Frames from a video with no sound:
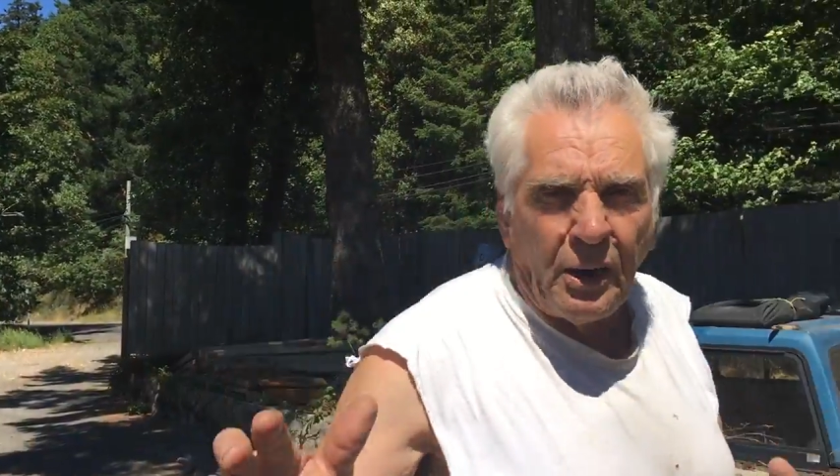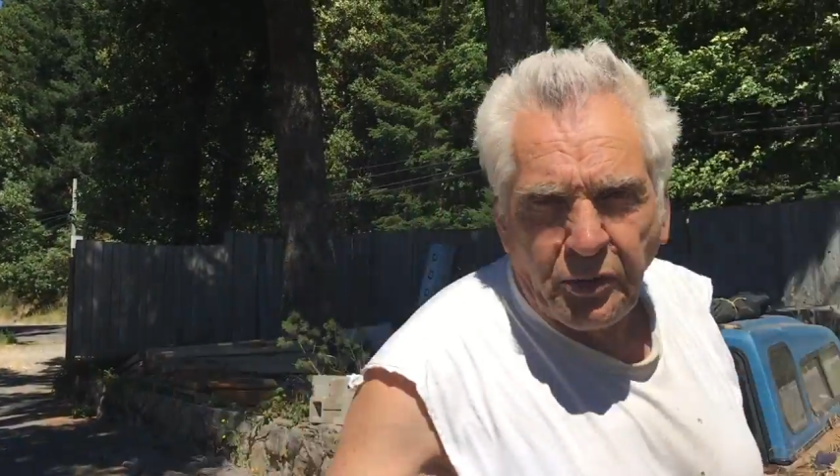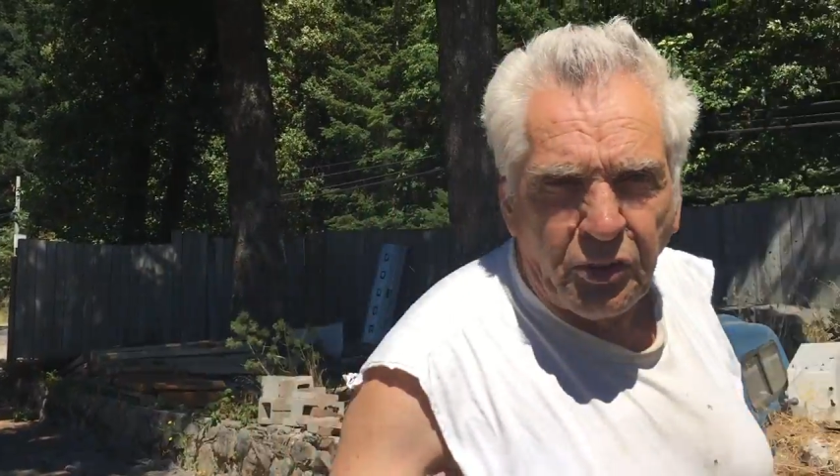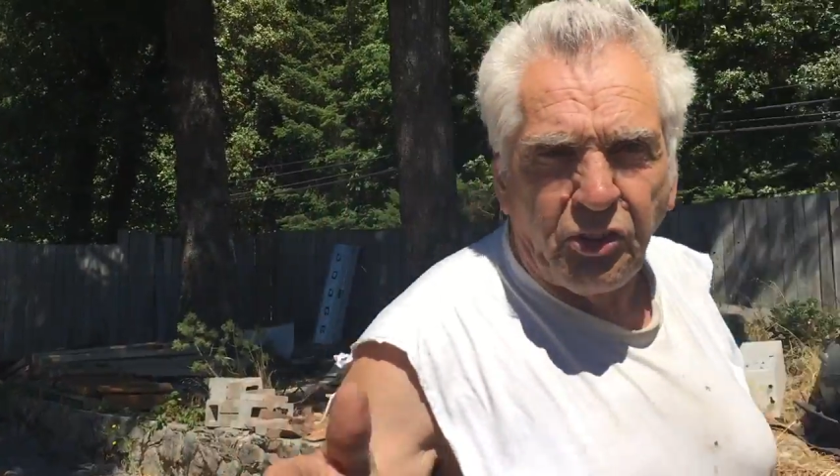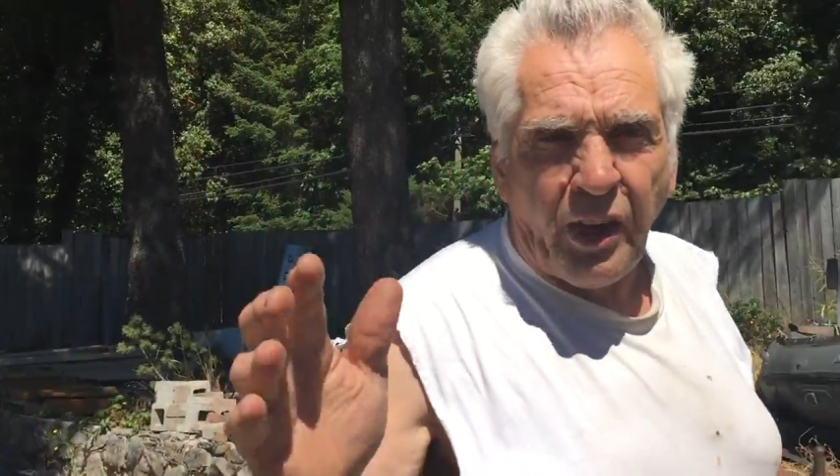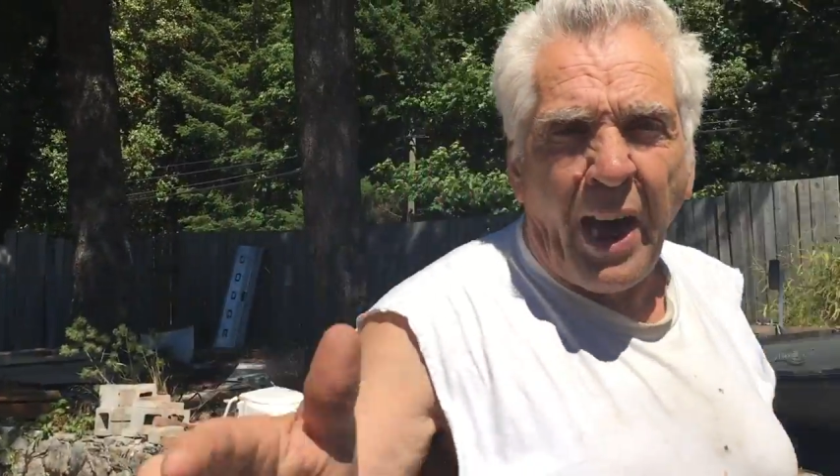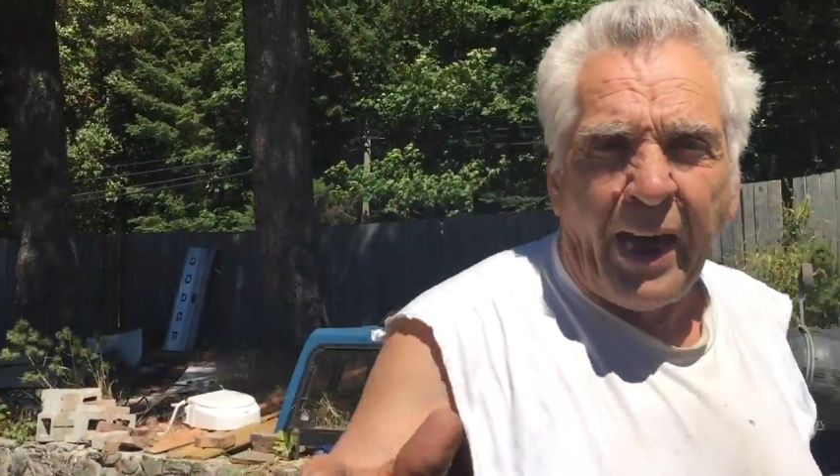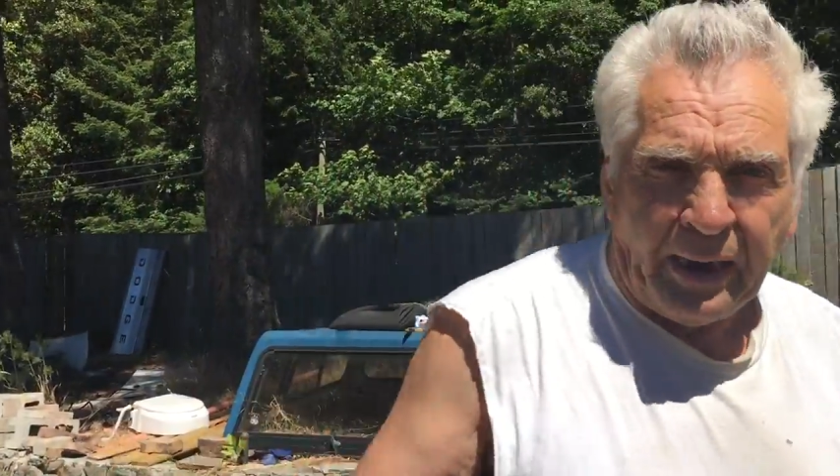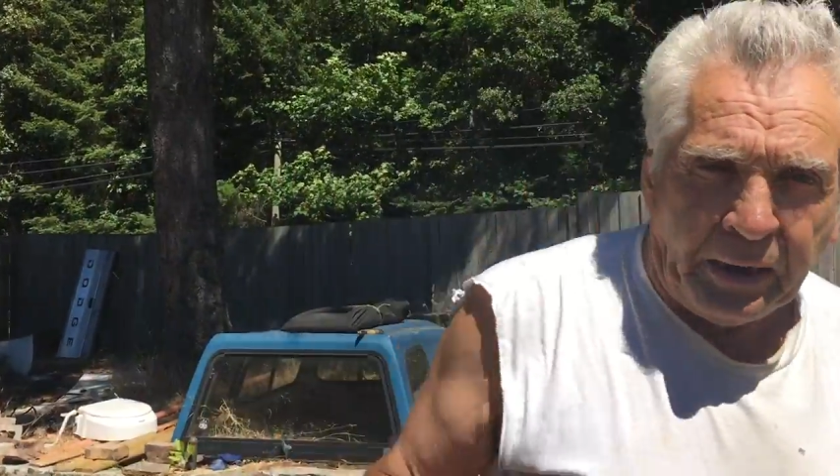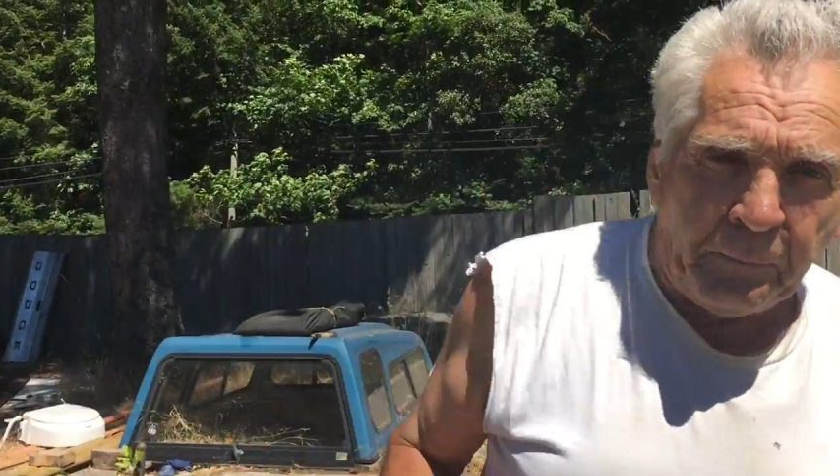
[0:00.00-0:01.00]
our
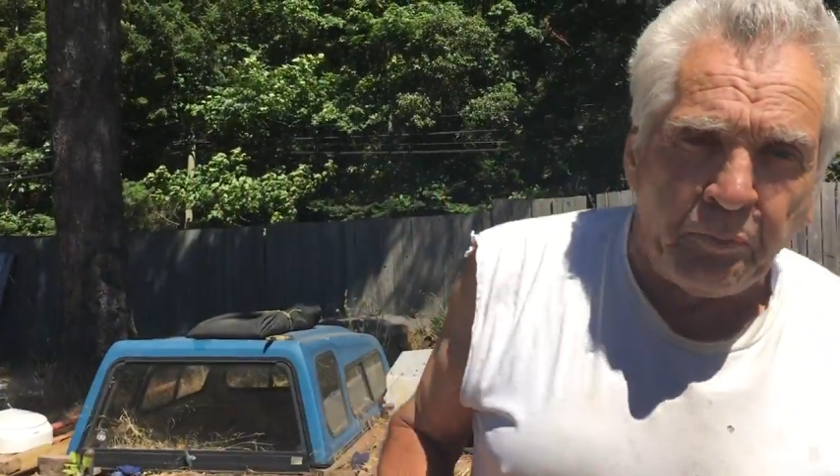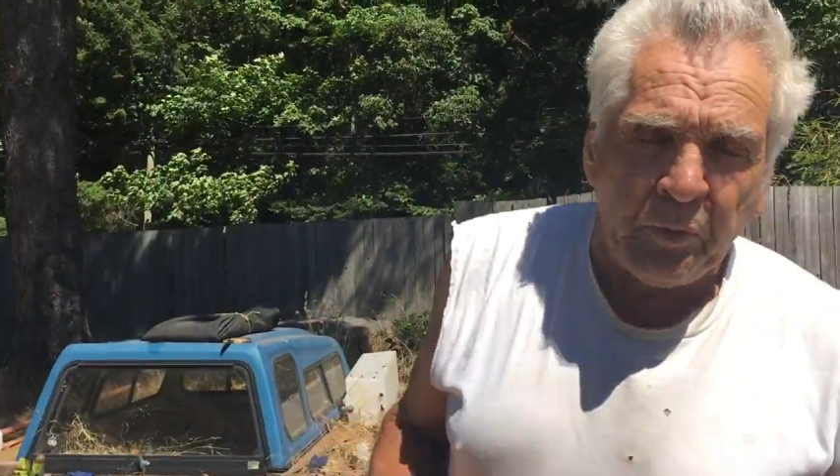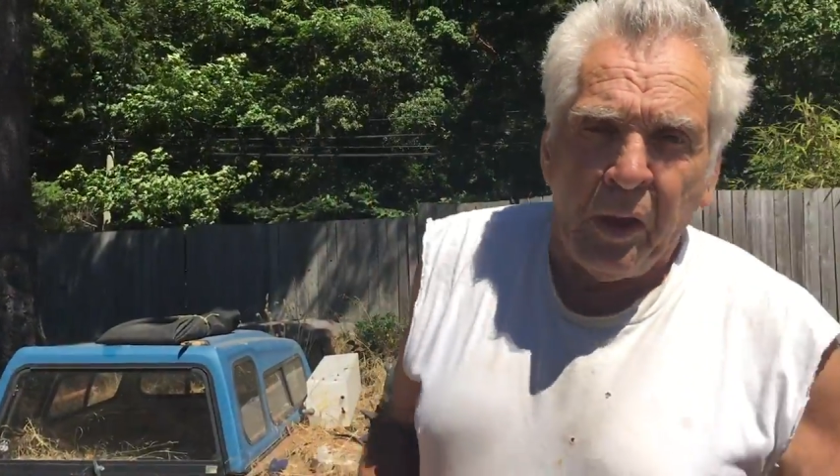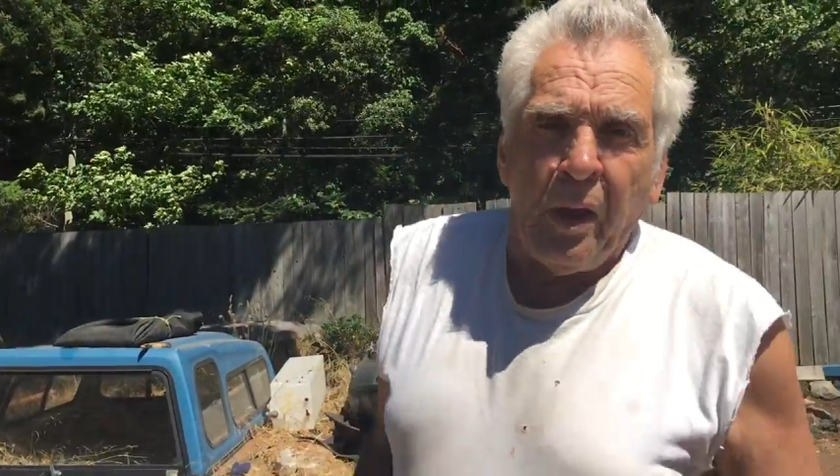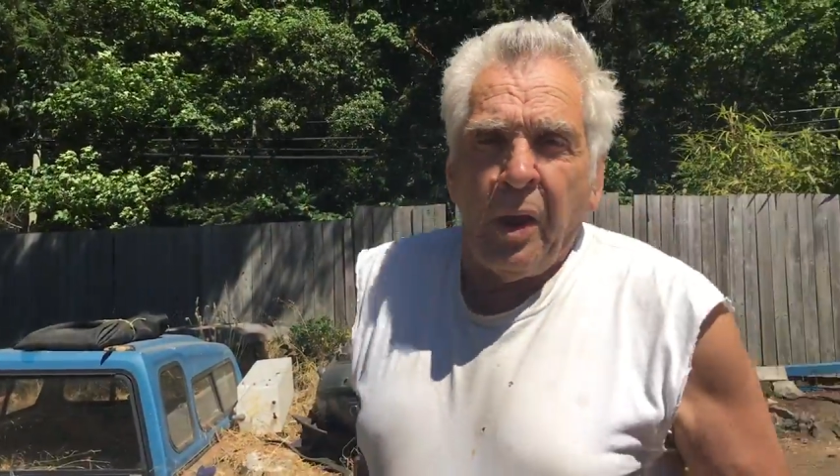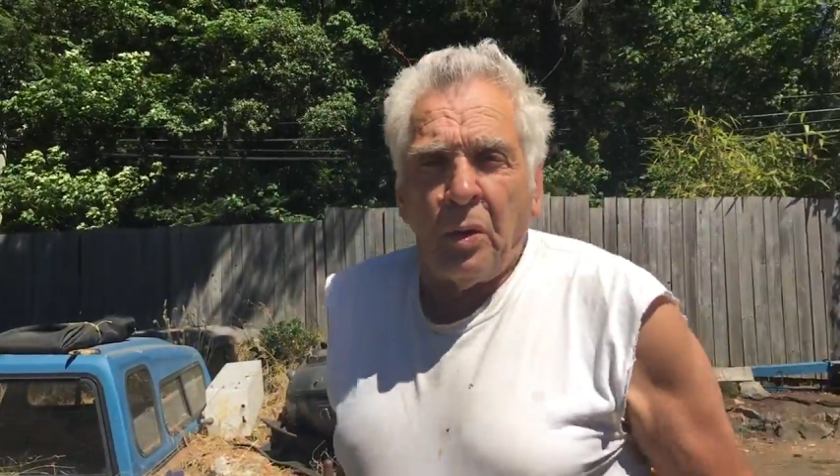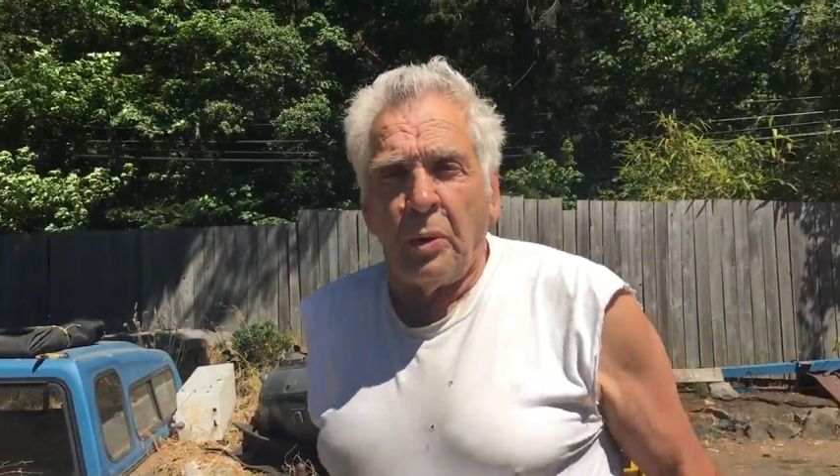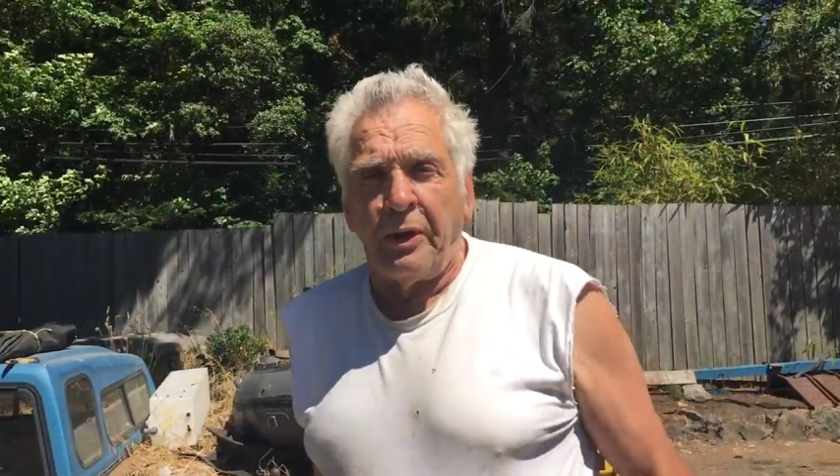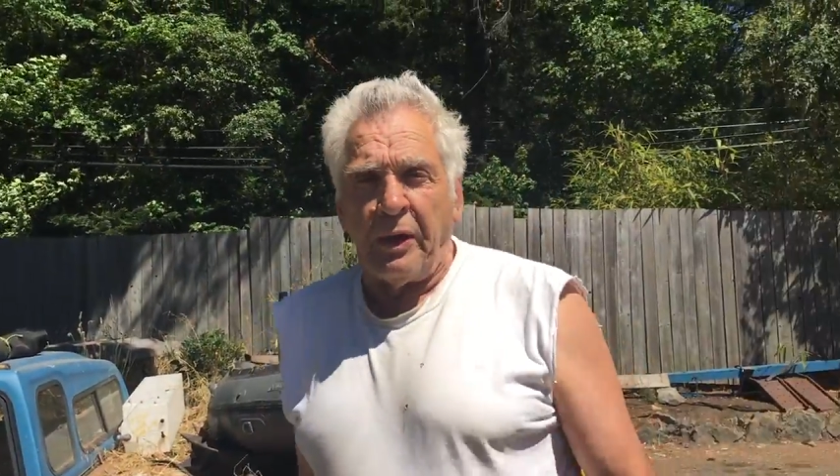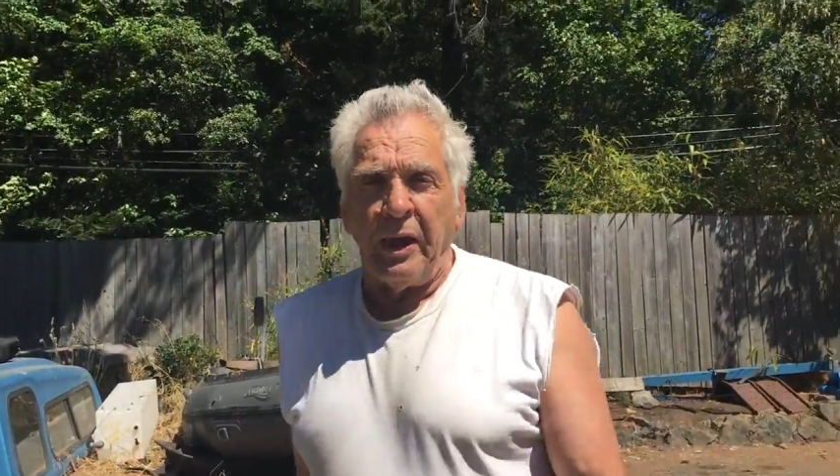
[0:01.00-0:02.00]
society
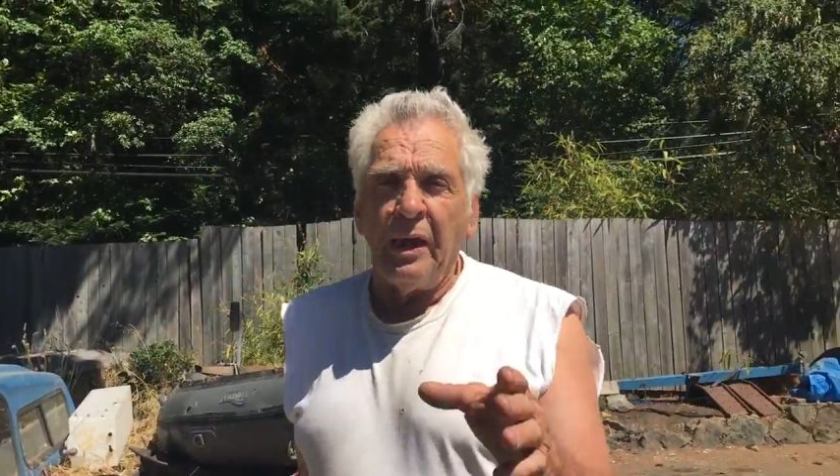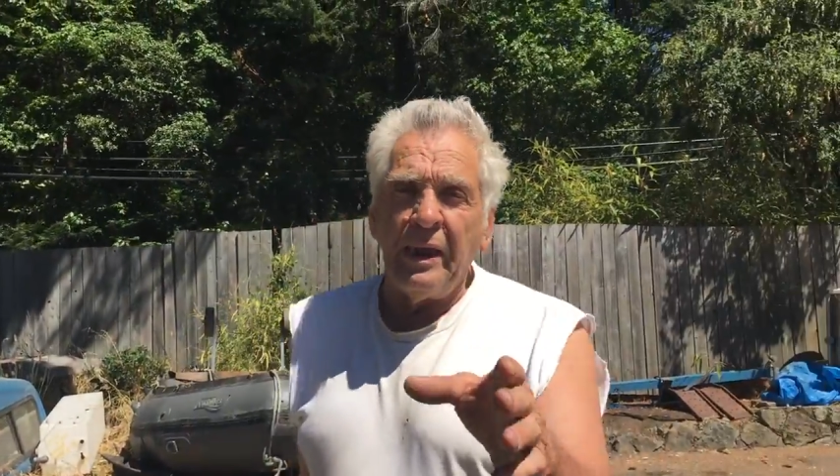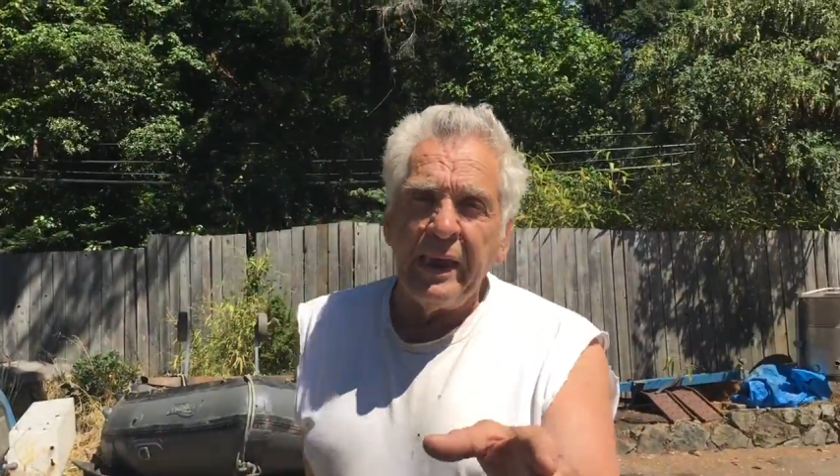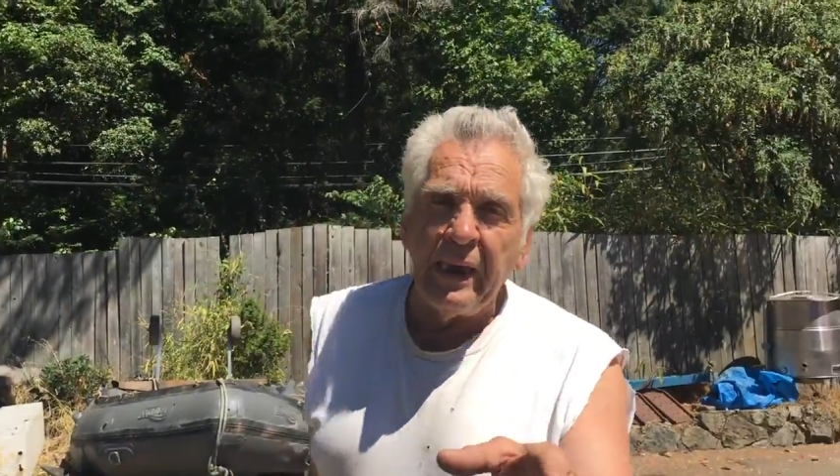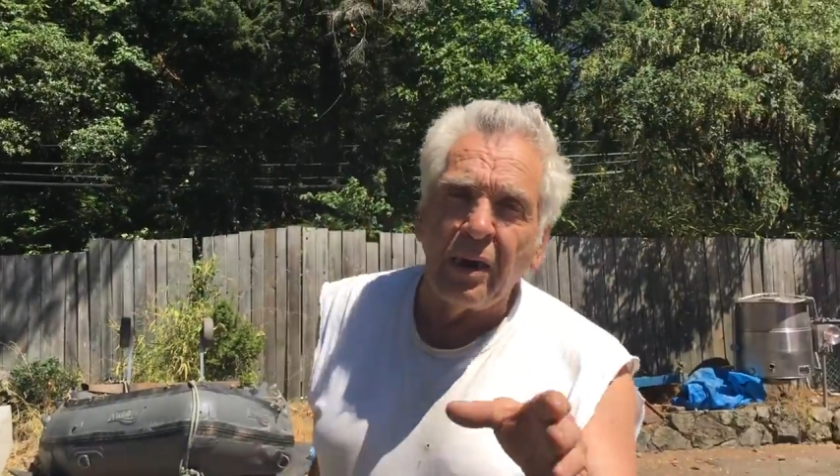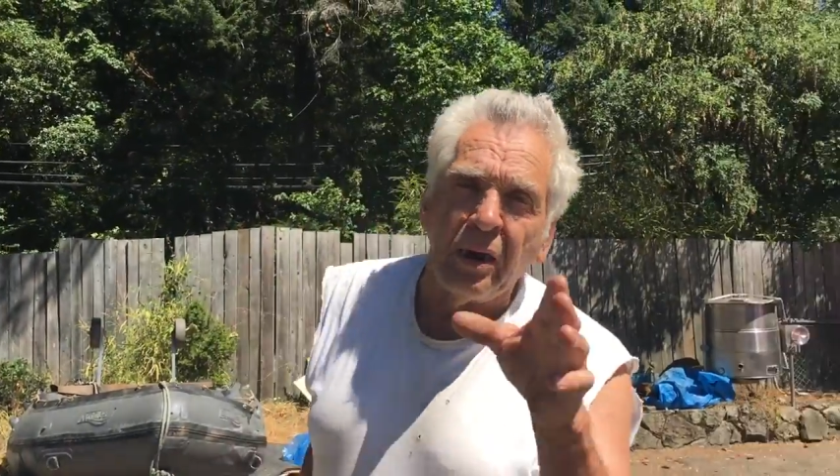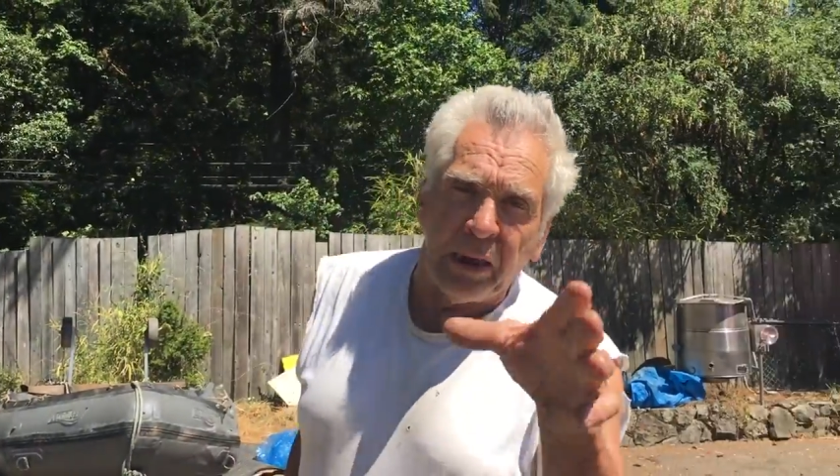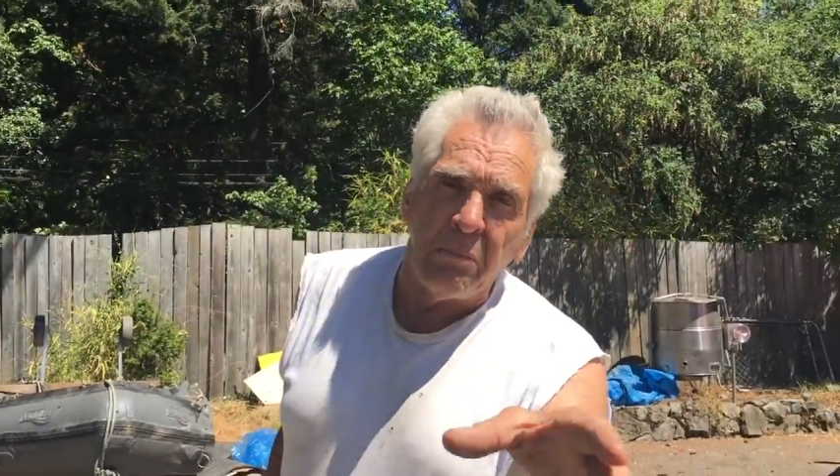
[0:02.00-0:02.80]
with illegal,